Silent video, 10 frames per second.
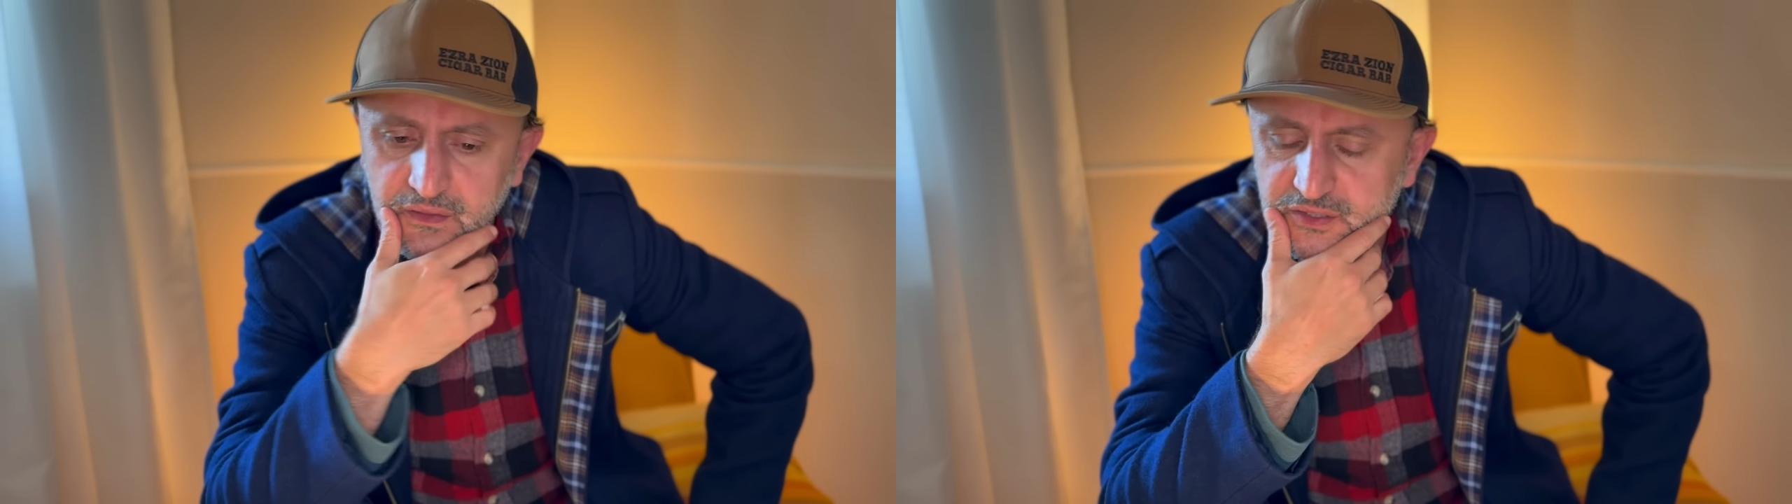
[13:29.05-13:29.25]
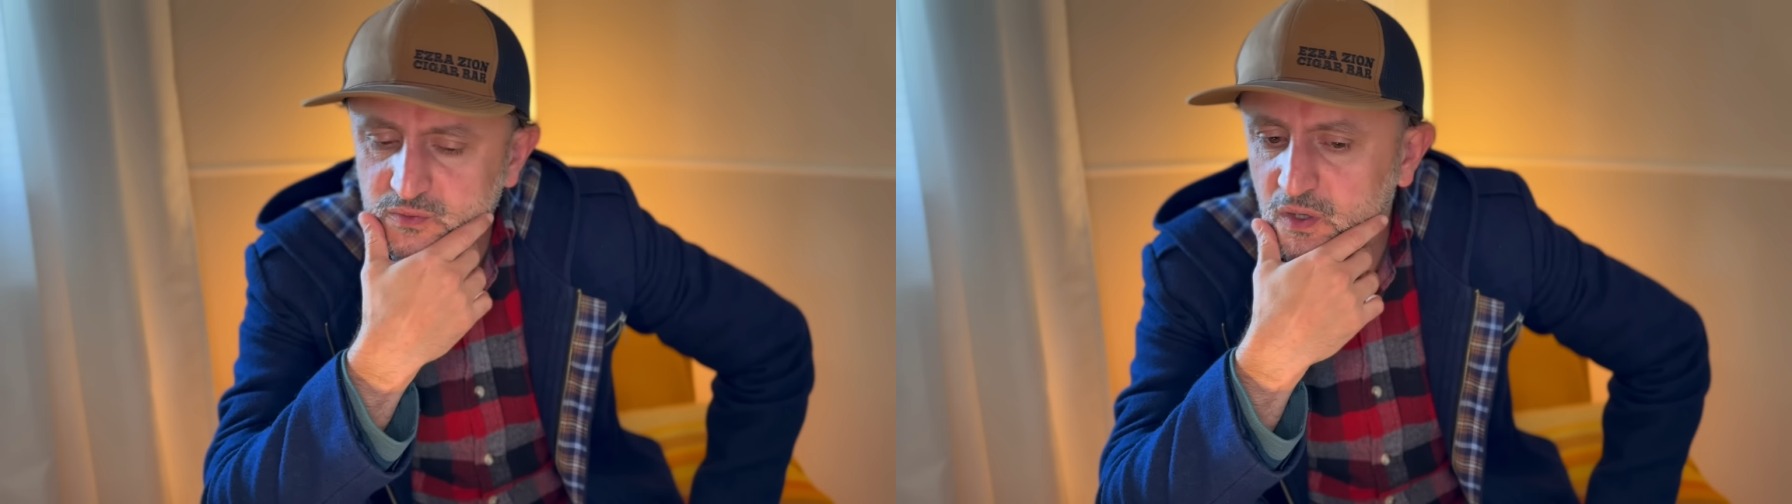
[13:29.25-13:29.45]

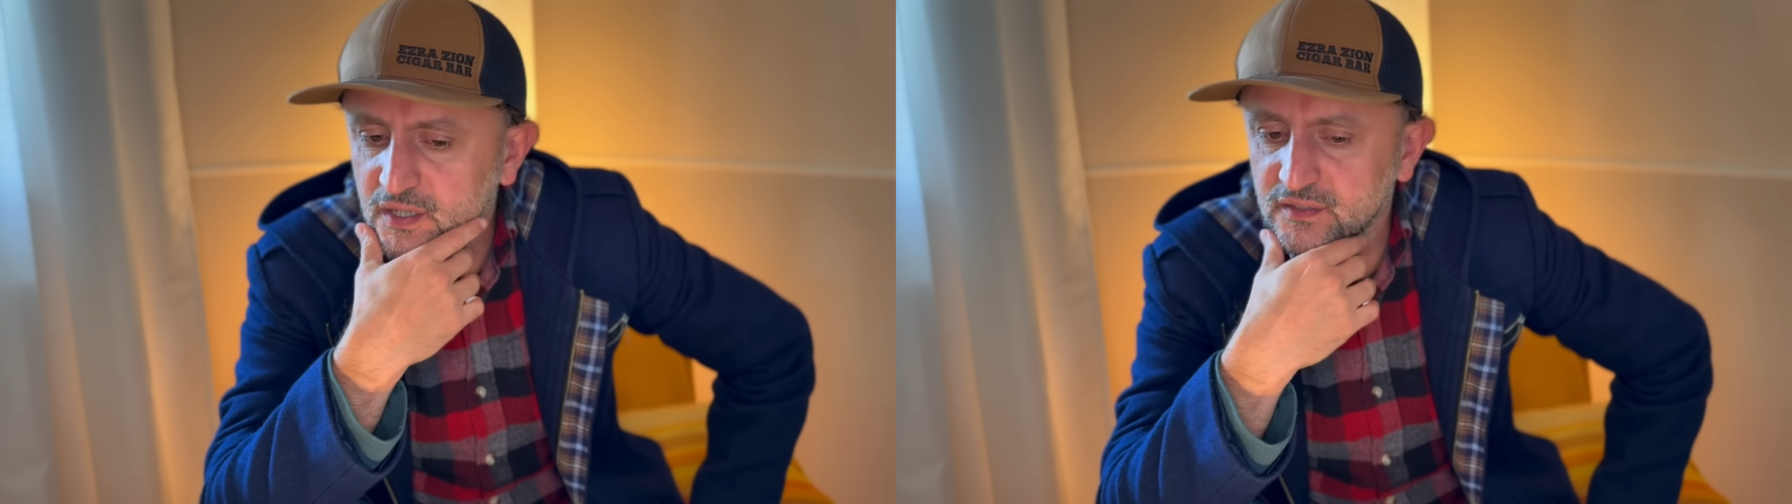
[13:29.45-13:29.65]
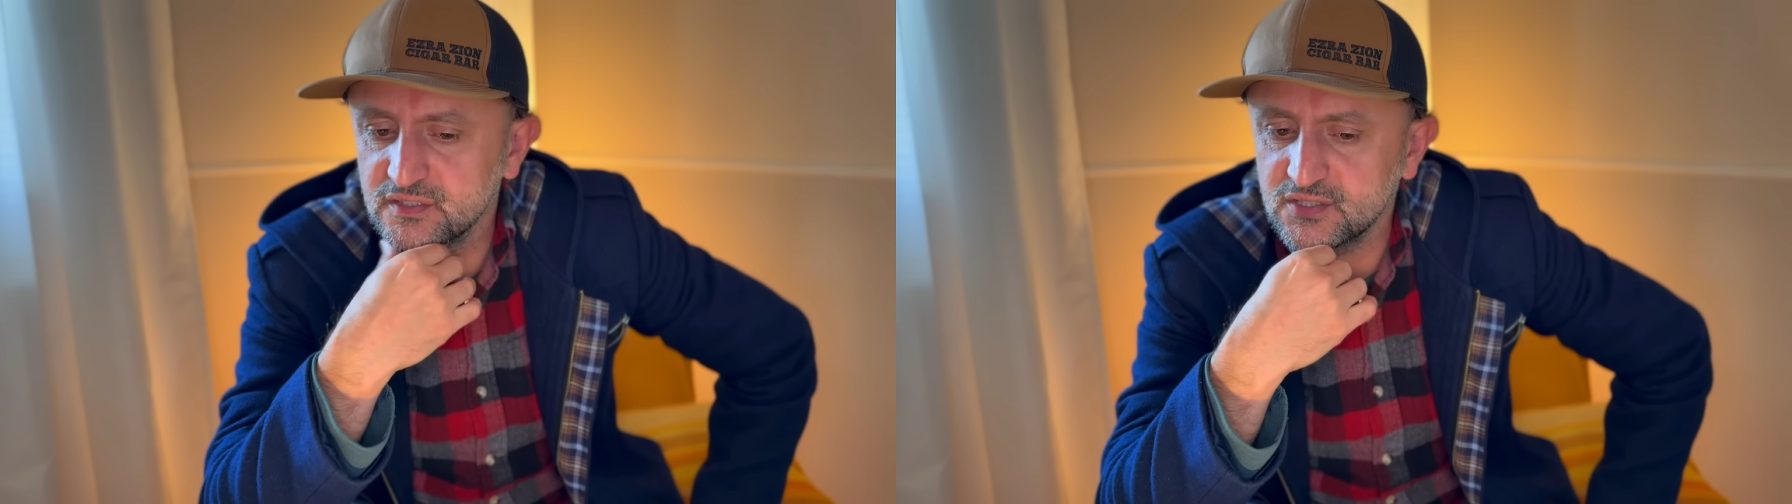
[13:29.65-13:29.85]
that is
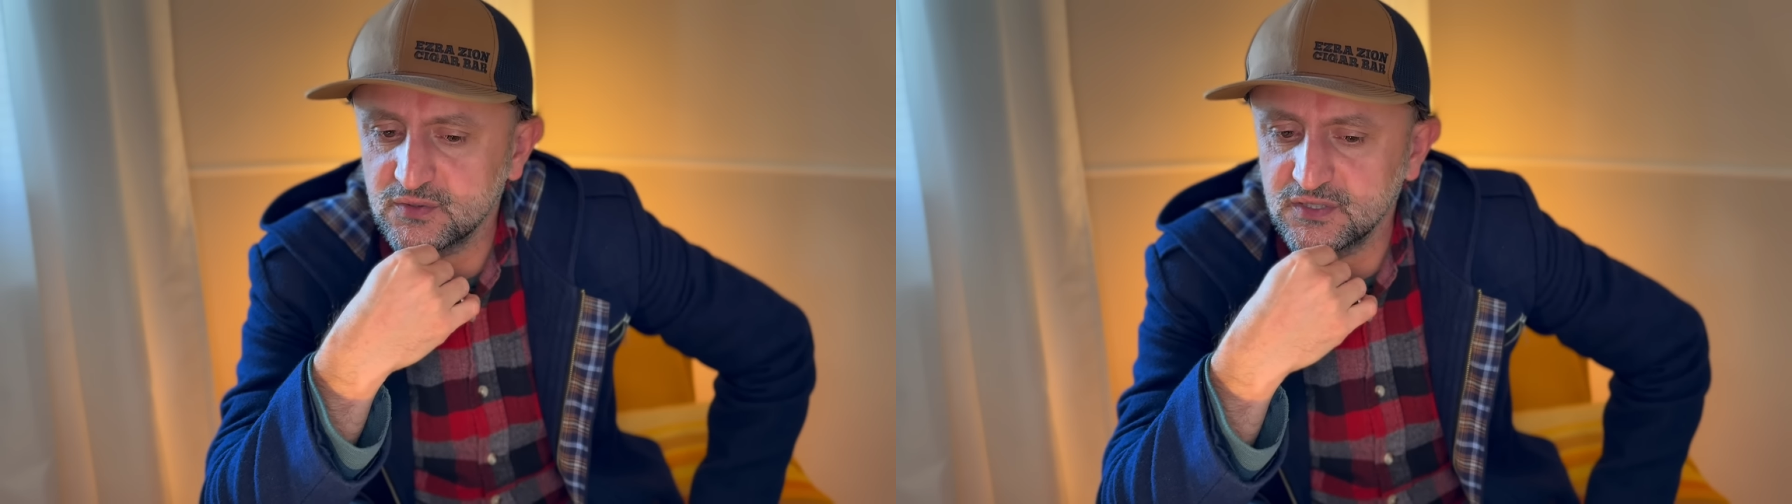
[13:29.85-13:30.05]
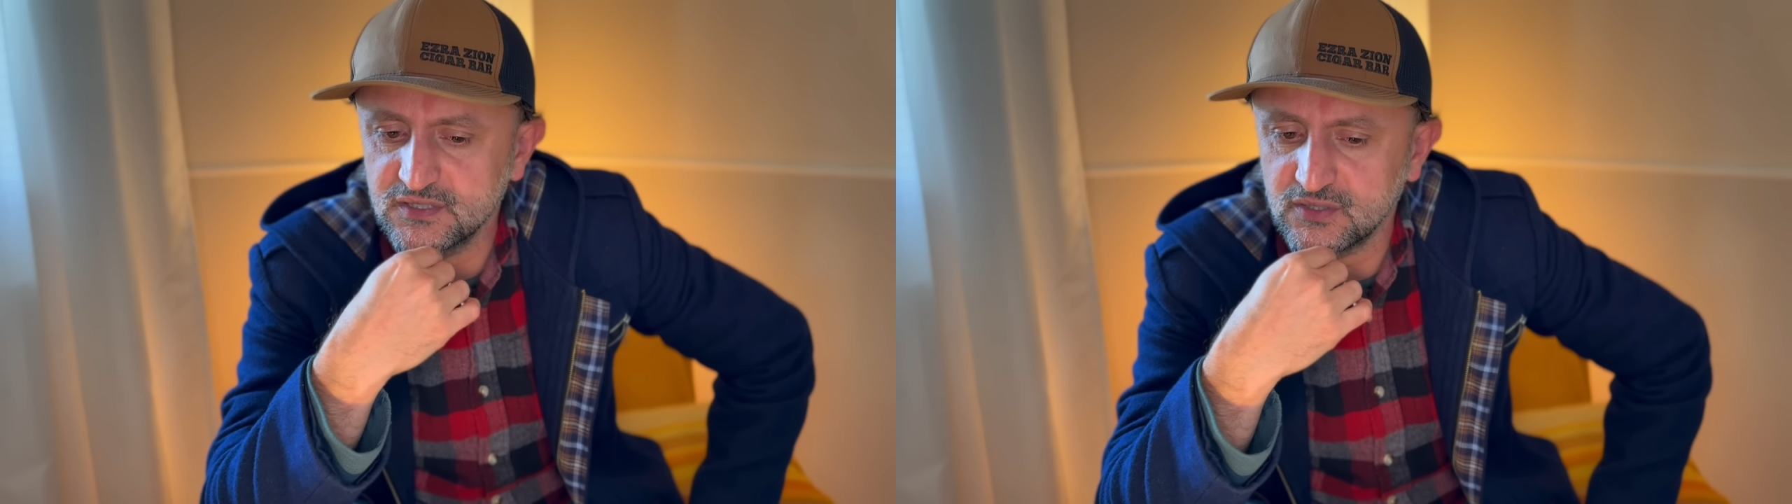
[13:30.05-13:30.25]
walking the
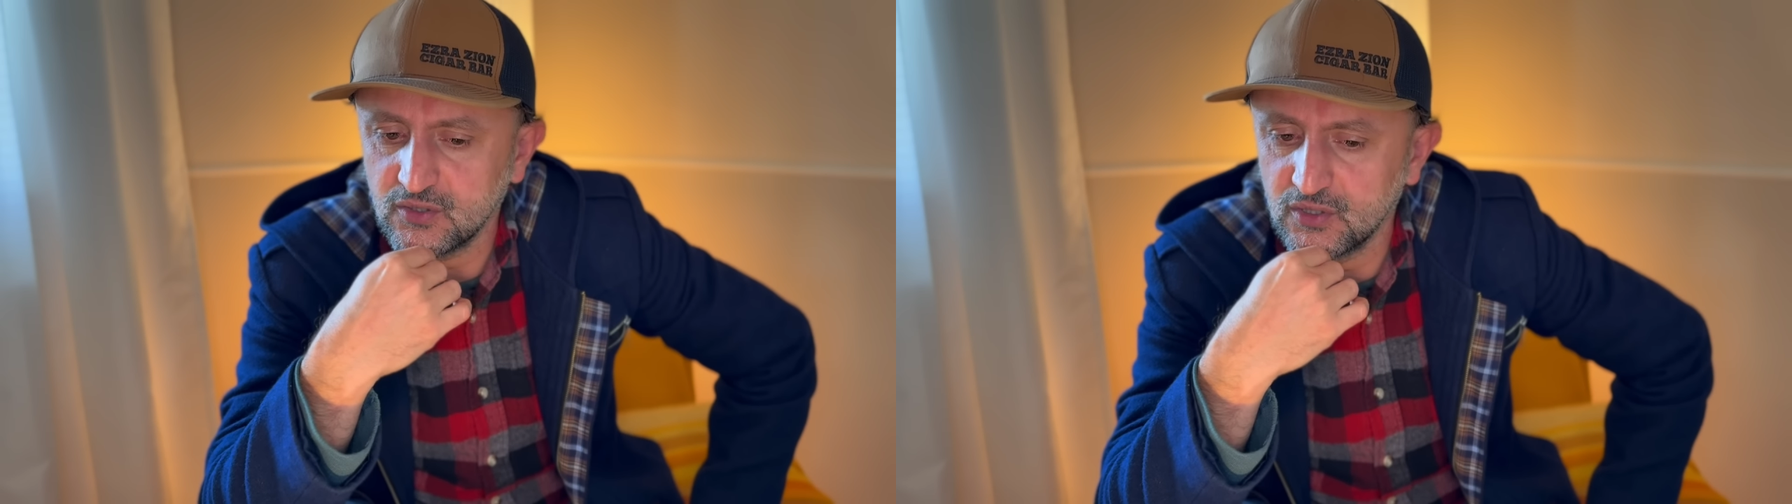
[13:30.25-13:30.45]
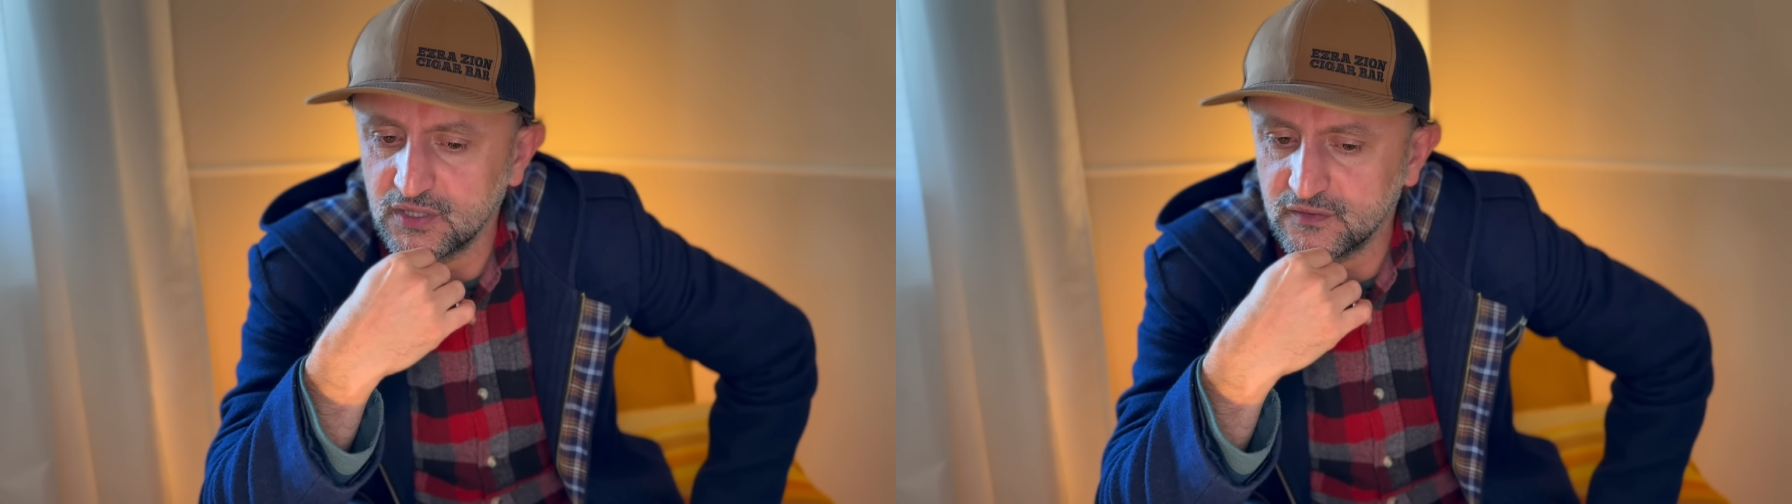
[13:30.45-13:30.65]
streets and
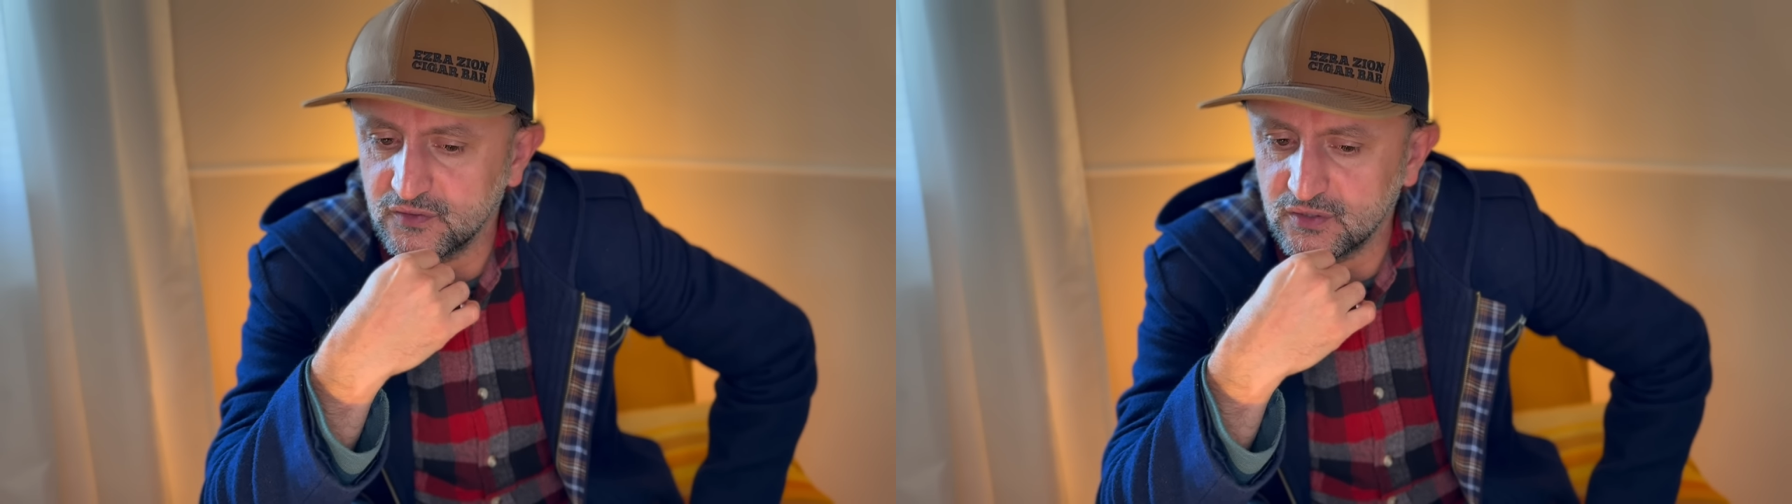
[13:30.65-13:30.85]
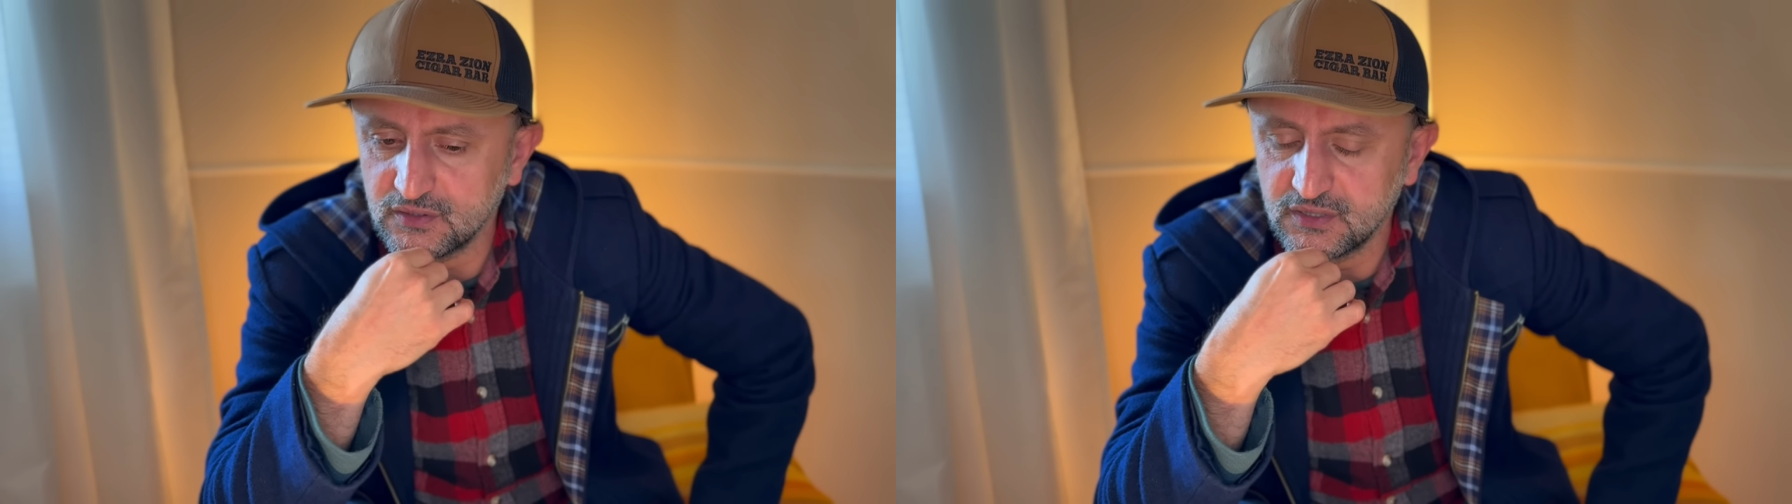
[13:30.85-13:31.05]
calling
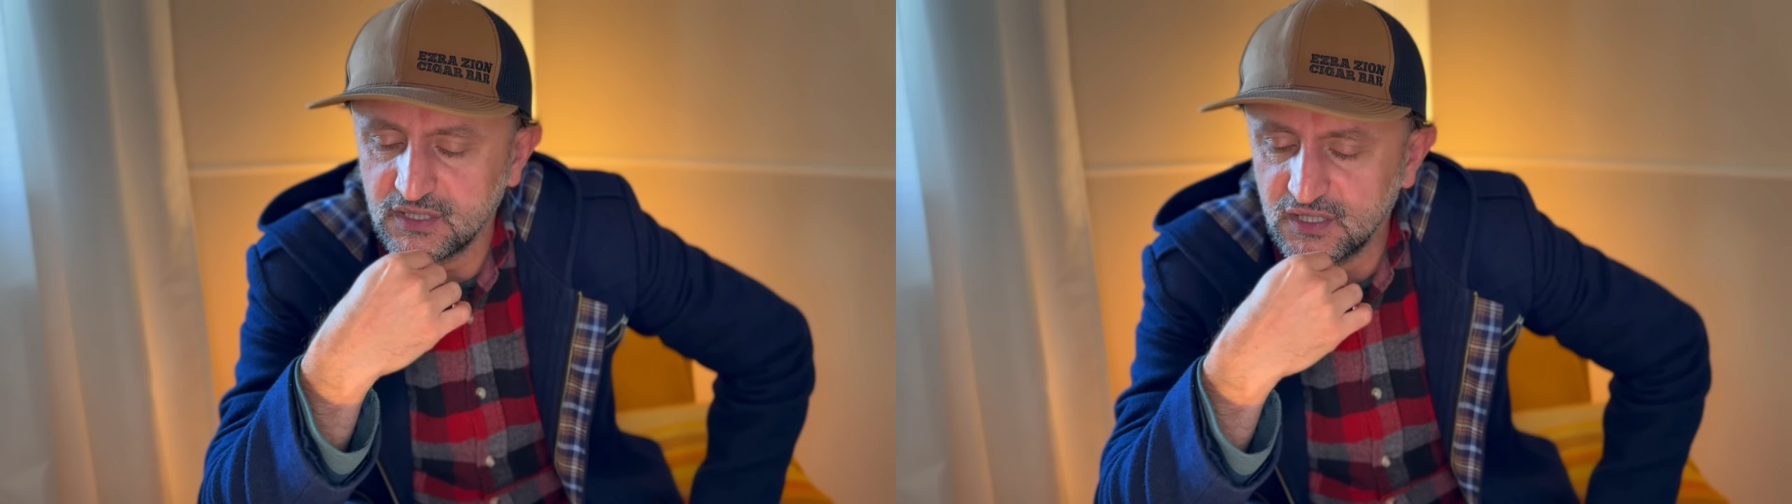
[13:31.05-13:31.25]
for